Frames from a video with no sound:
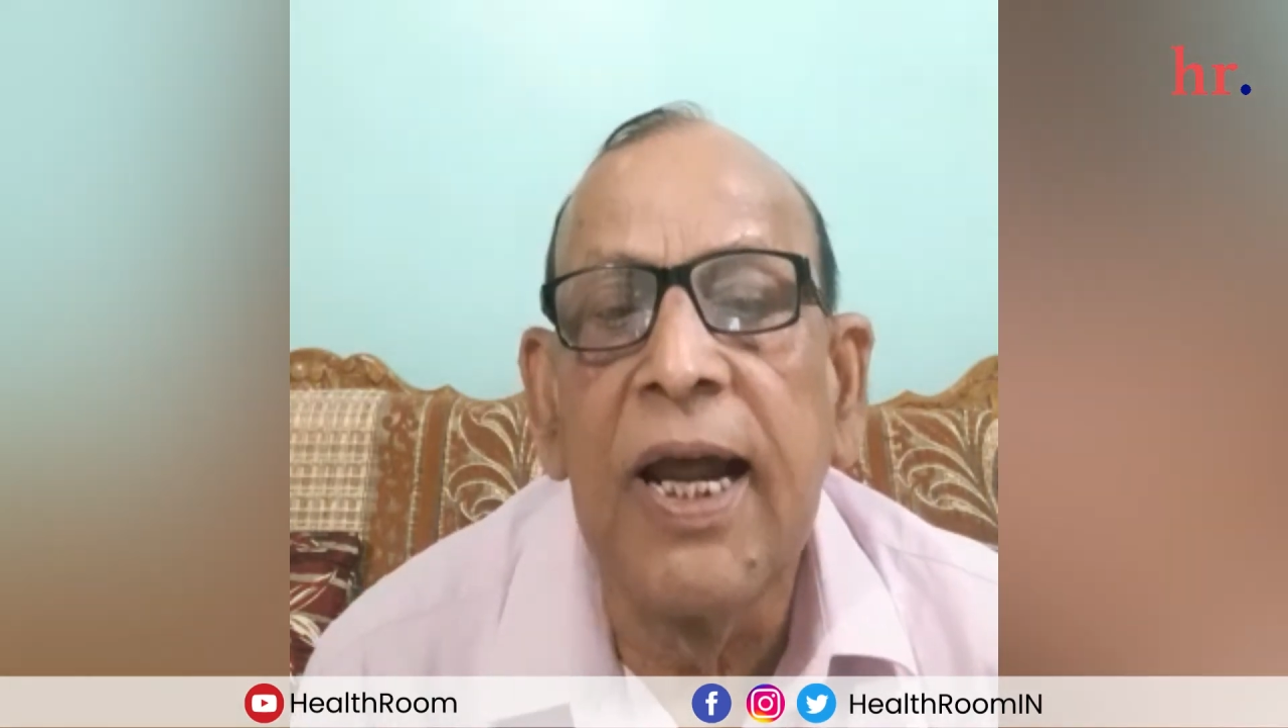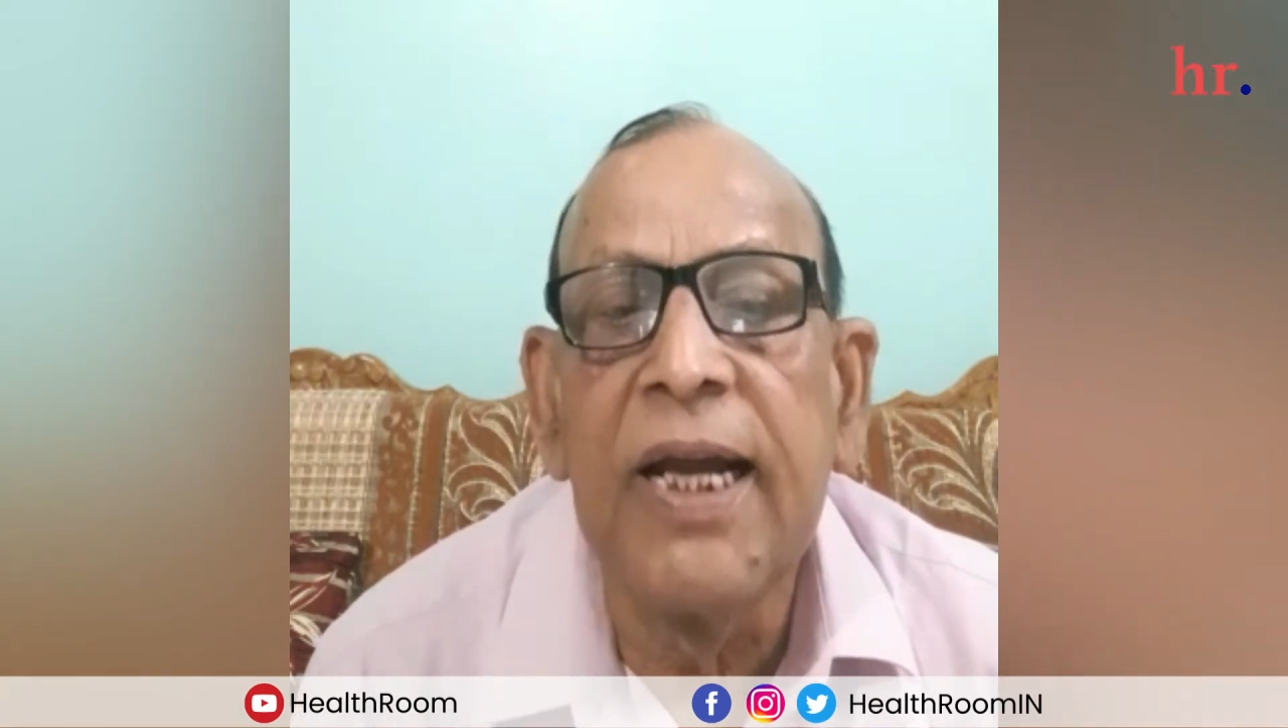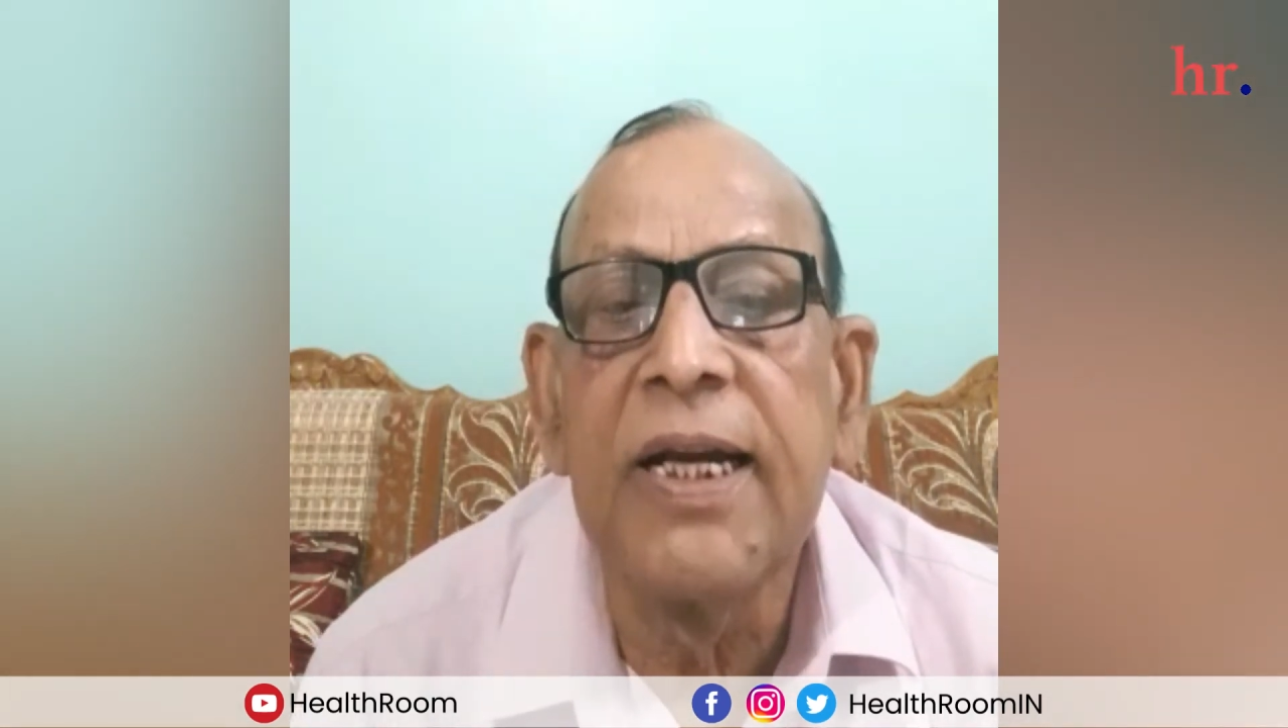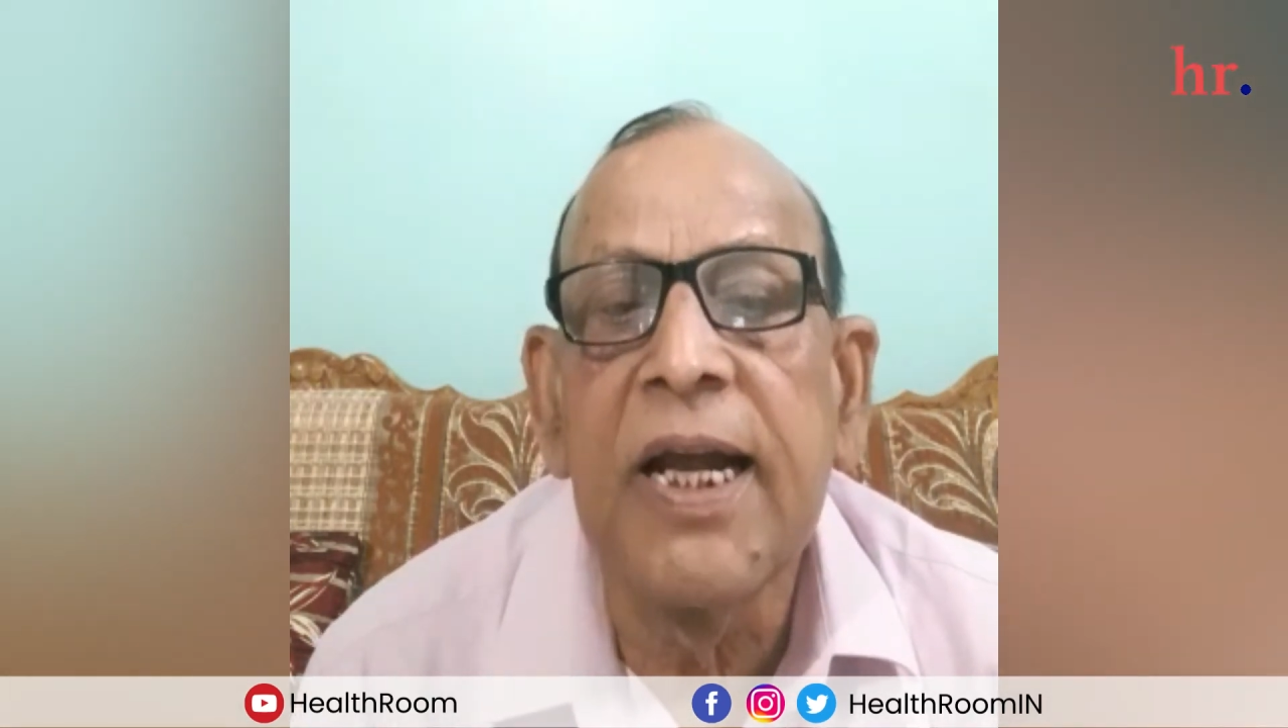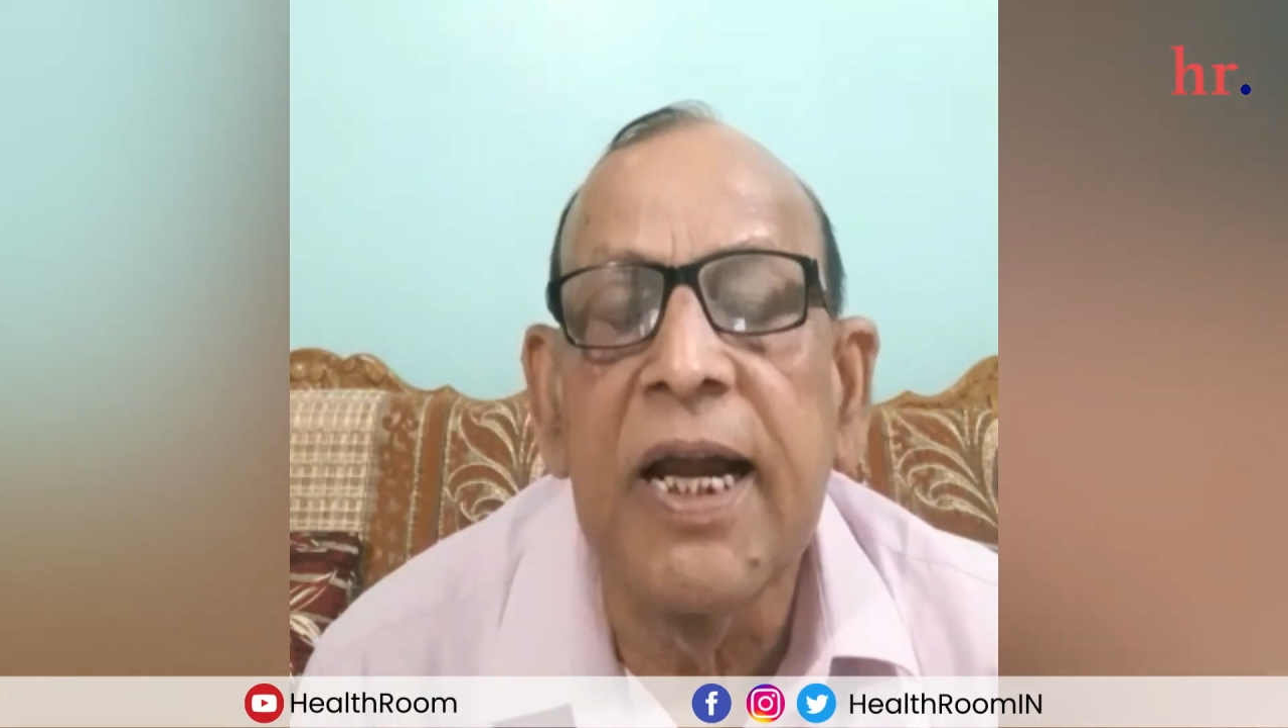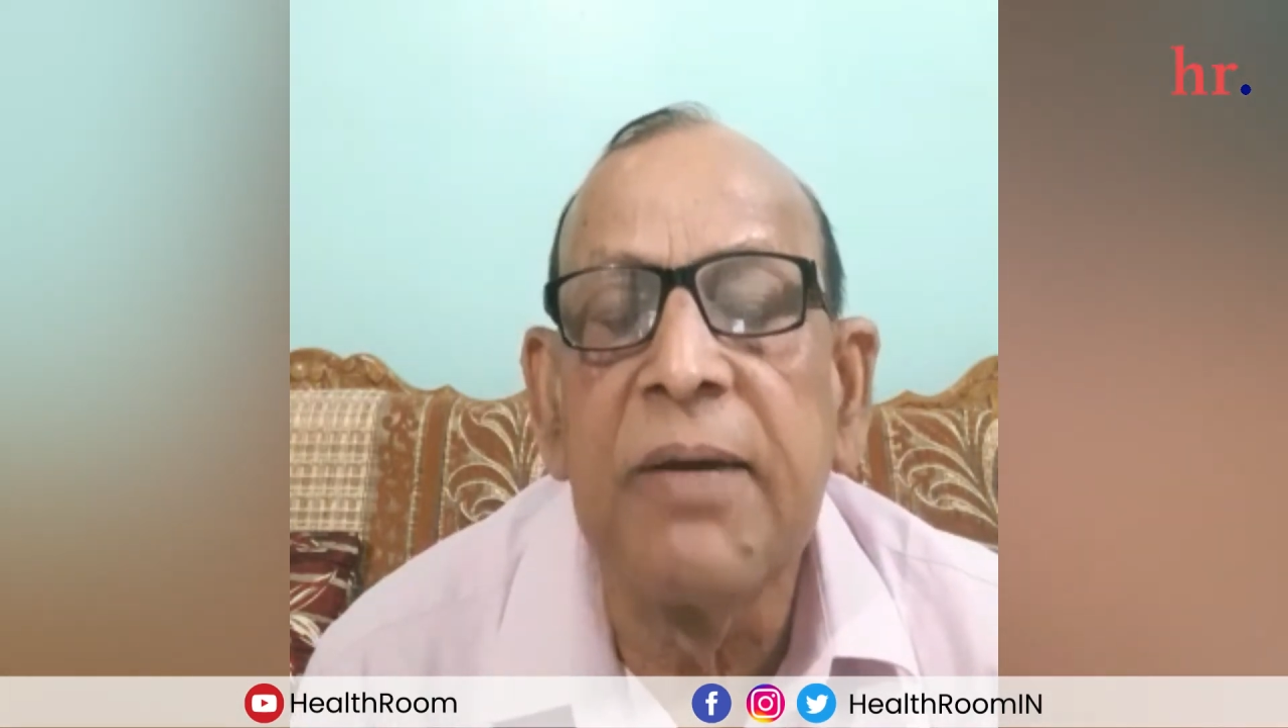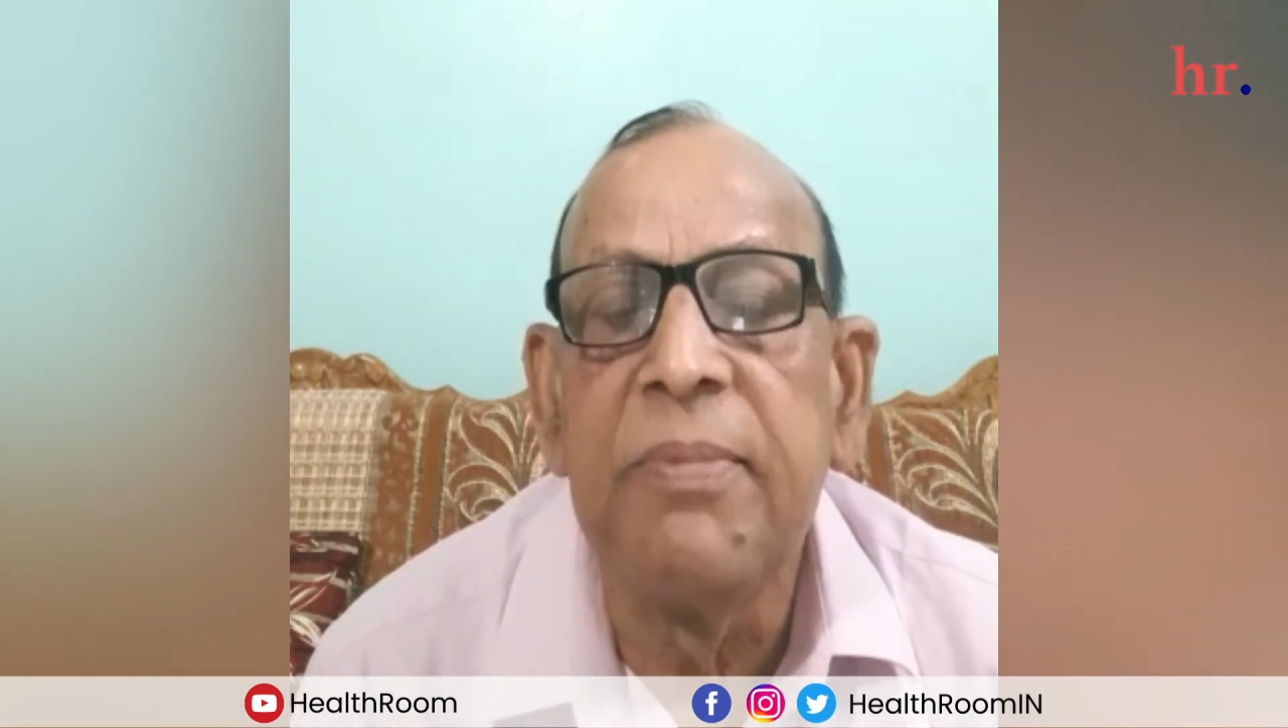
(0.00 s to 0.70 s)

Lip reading: and can